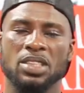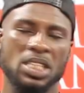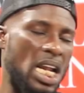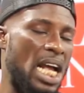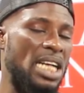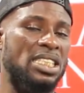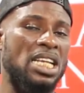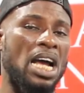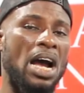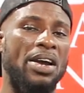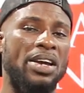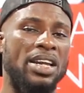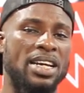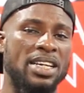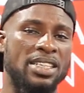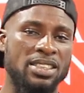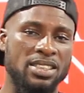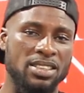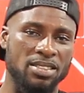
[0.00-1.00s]
That's how it
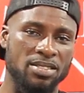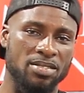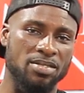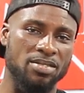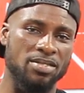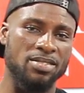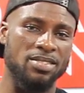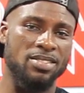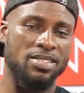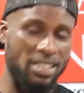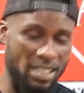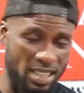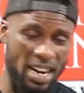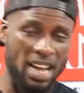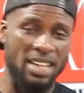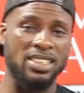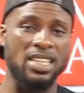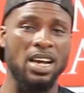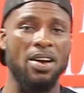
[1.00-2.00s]
is.
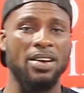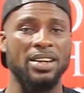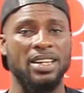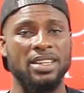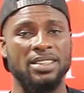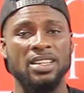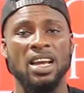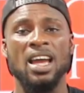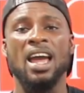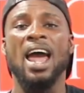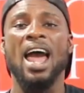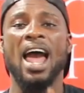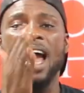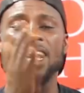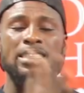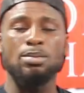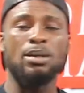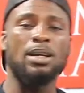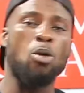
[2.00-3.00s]
And that's how it is.
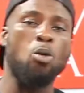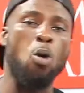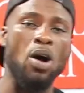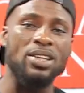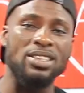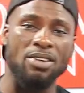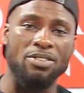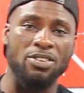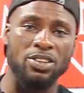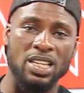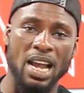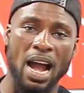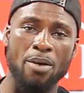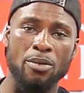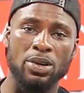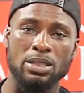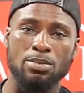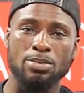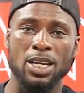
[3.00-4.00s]
It's been a wonderful
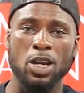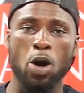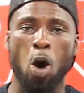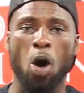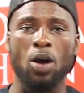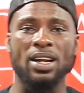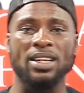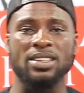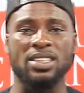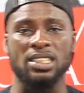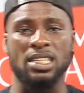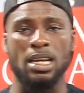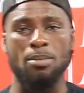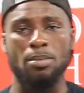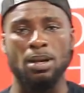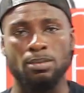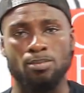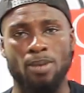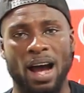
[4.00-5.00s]
time with me on
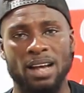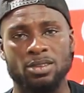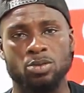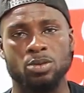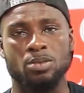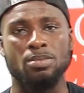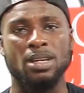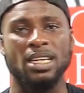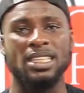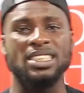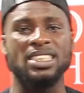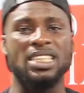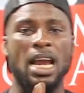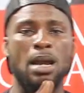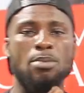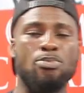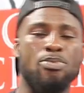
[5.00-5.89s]
Entertainment Bars with me, Jay